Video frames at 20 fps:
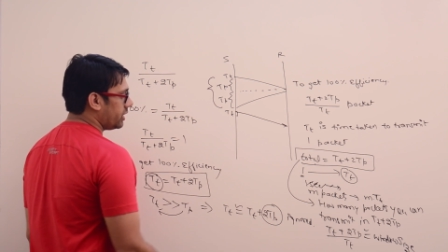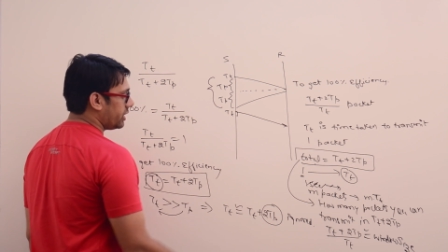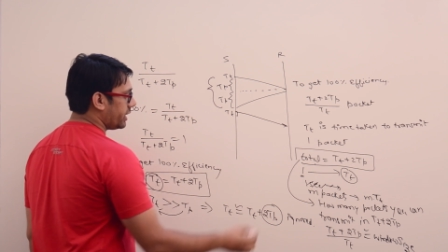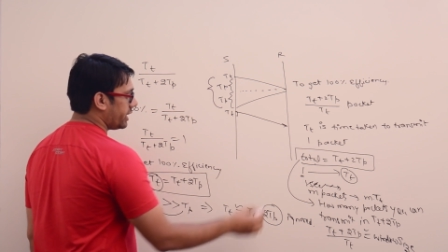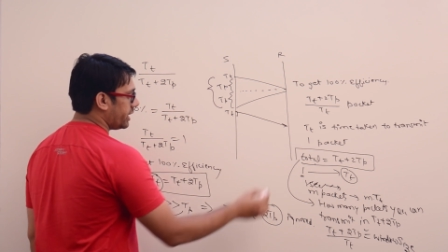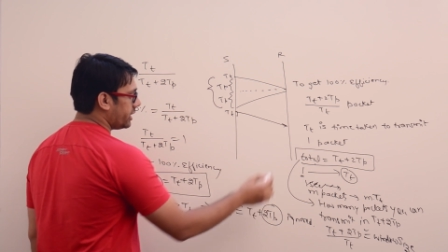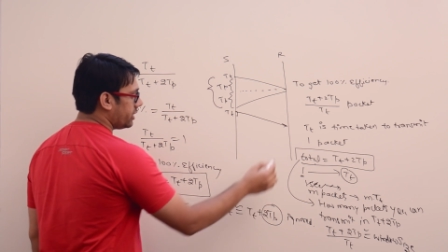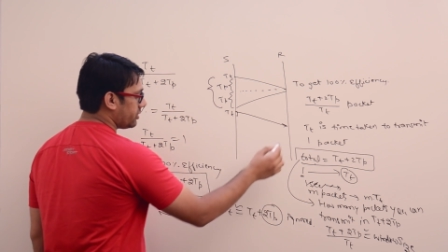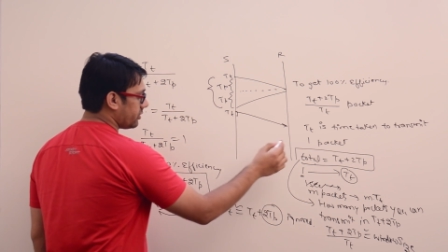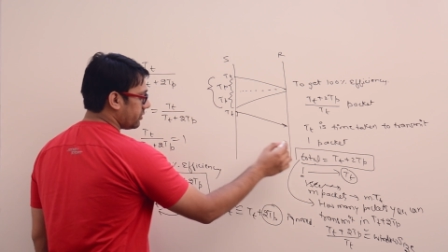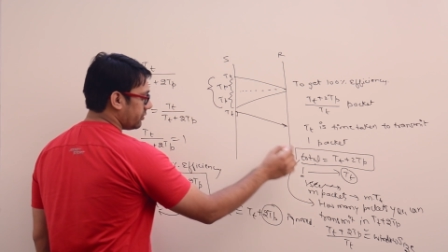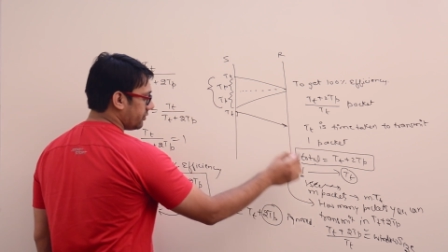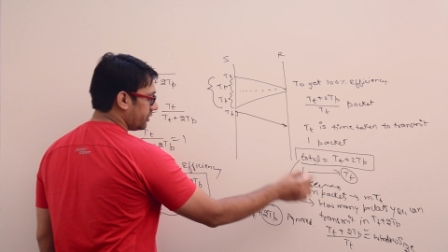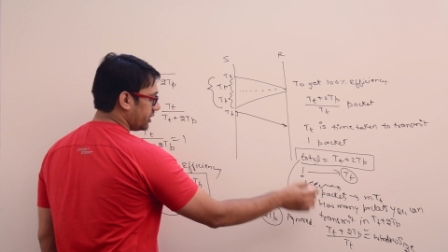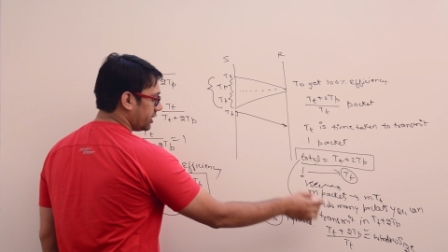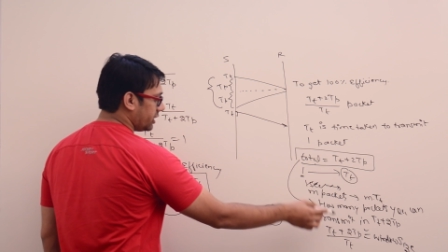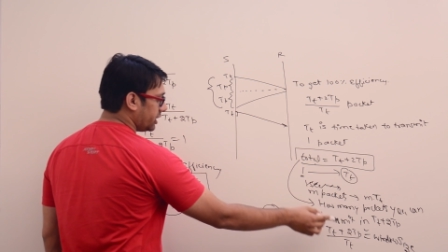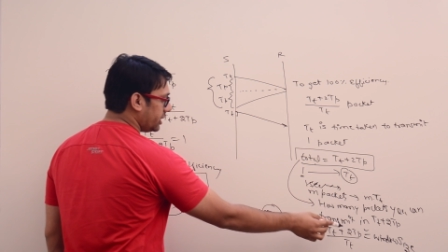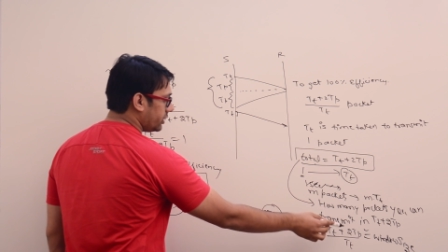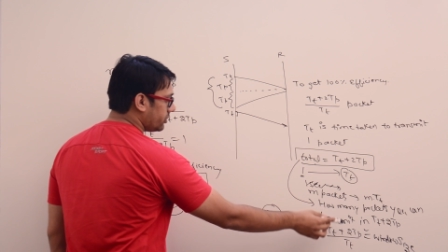And we
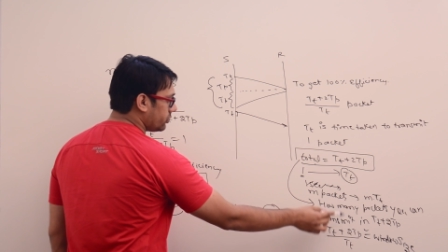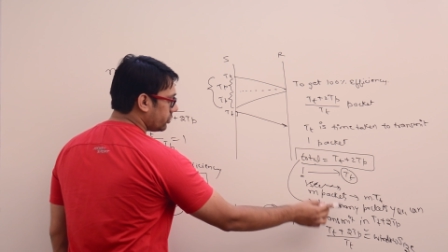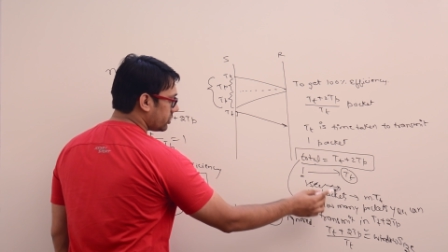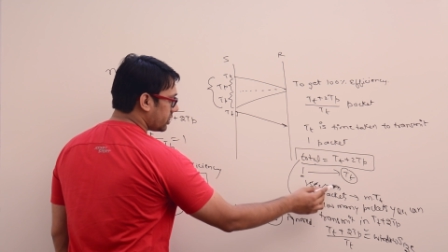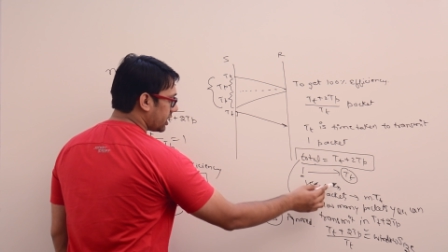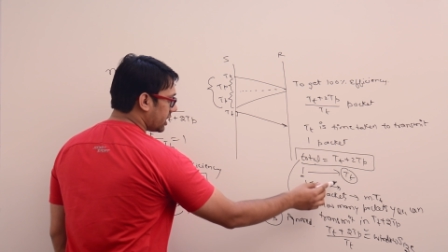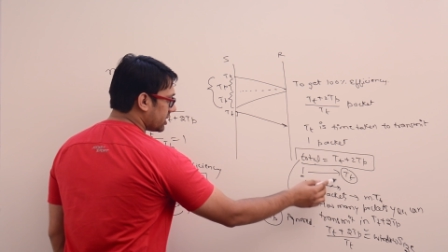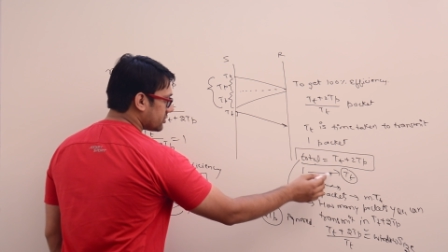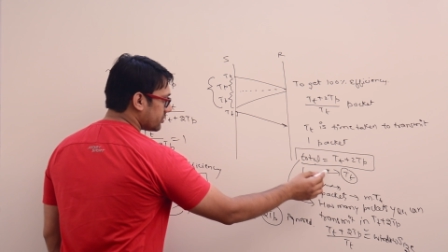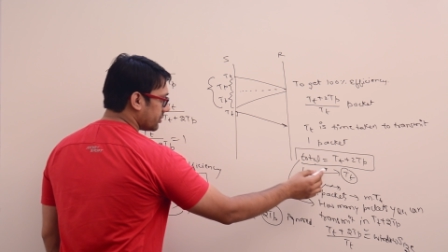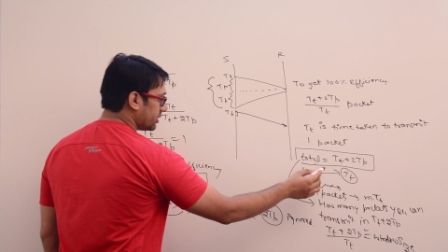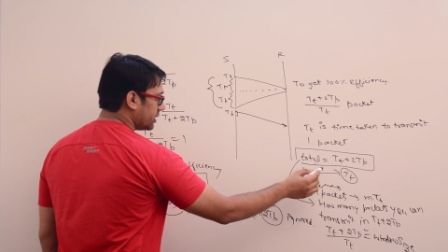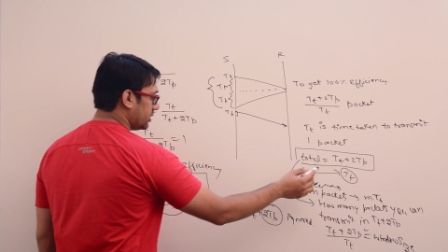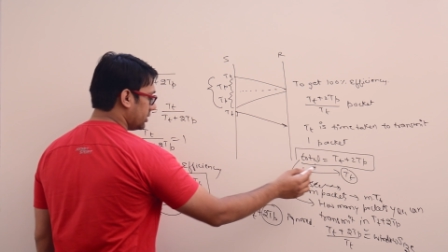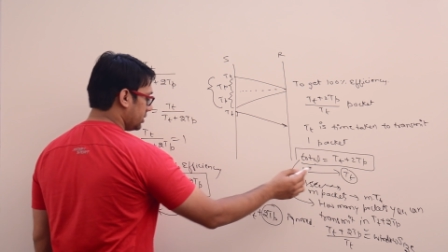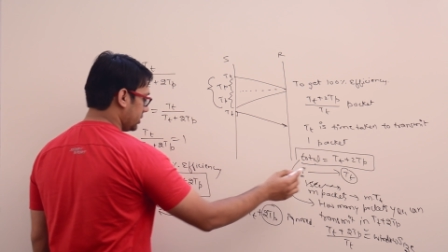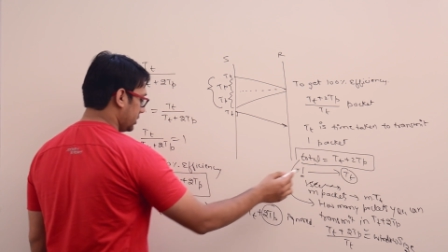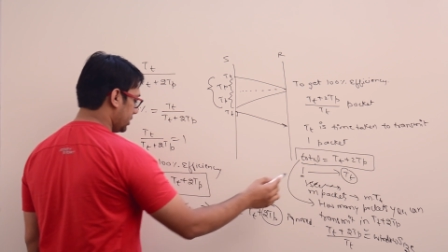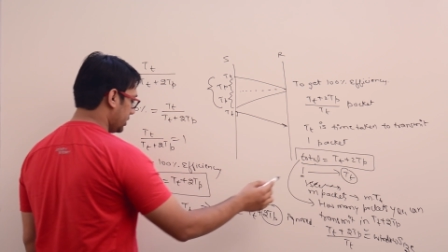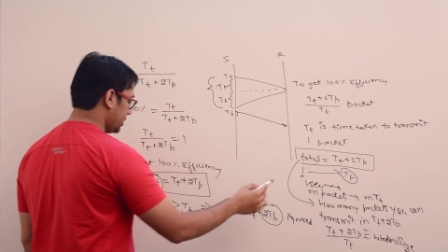need to transmit,
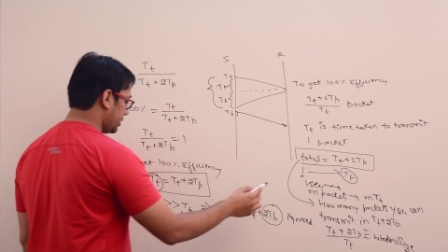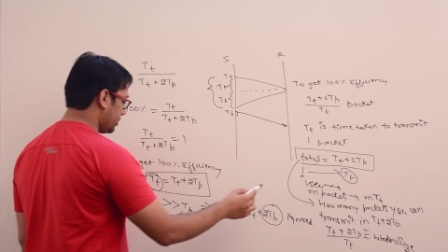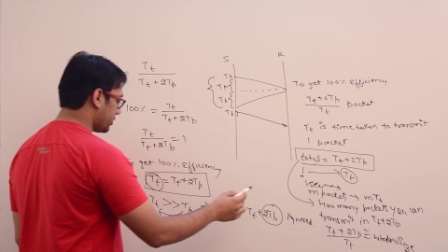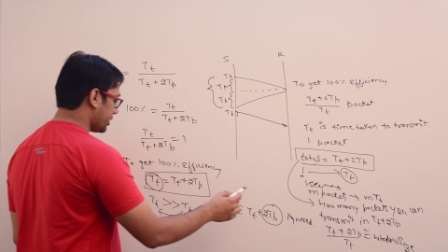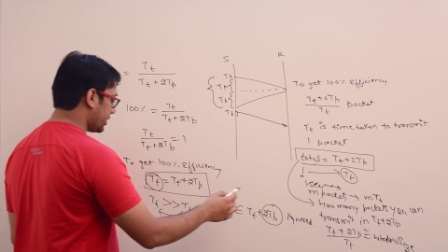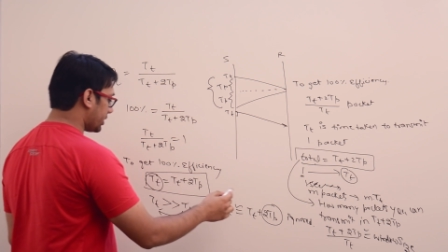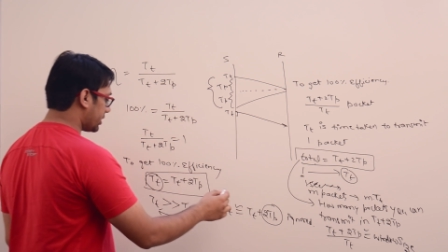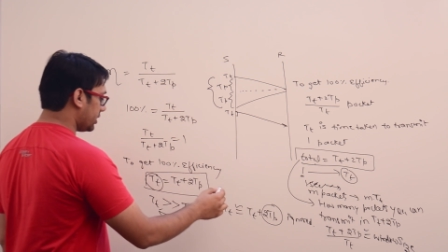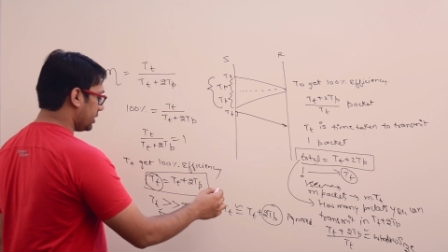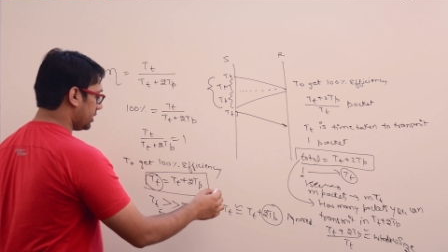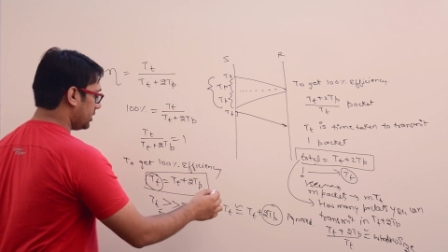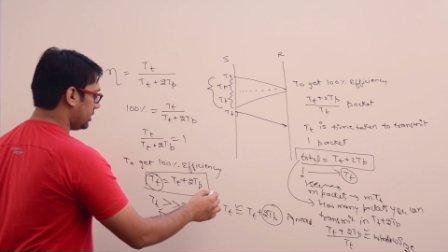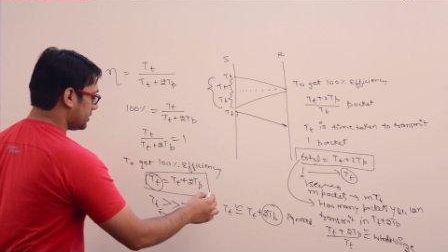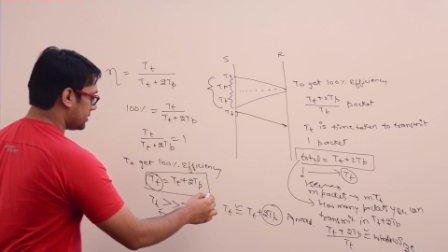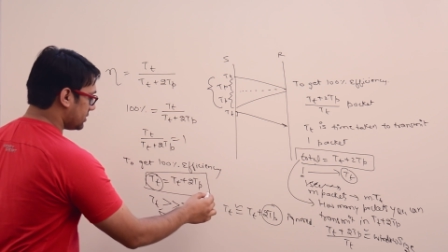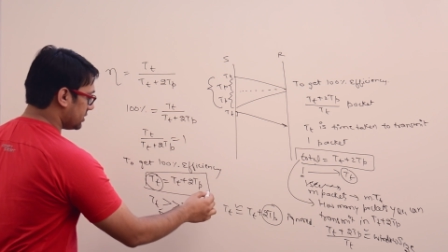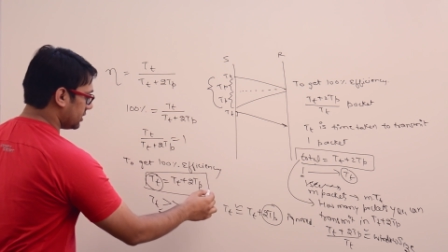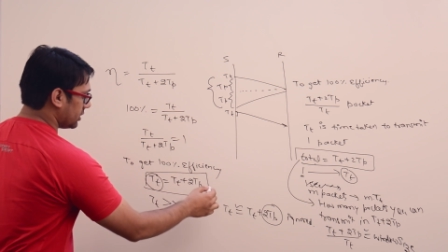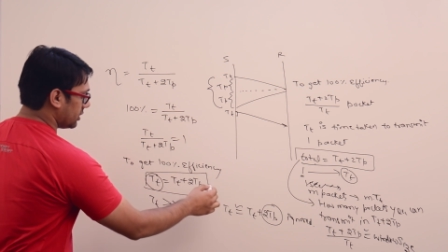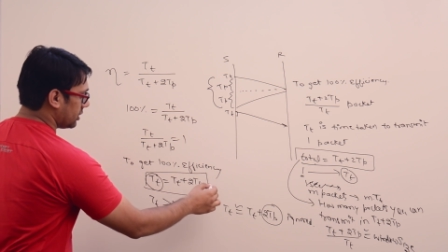here you can clearly
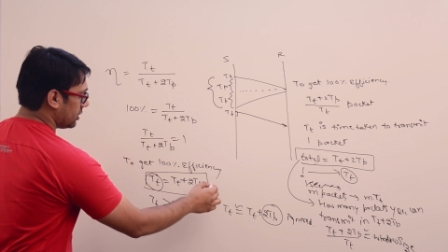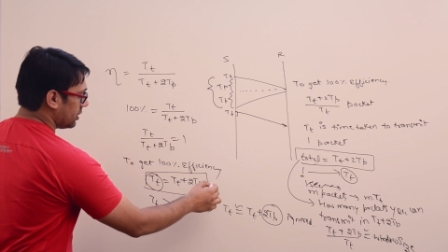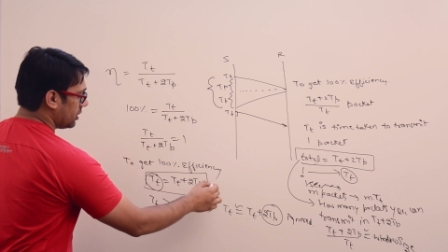see,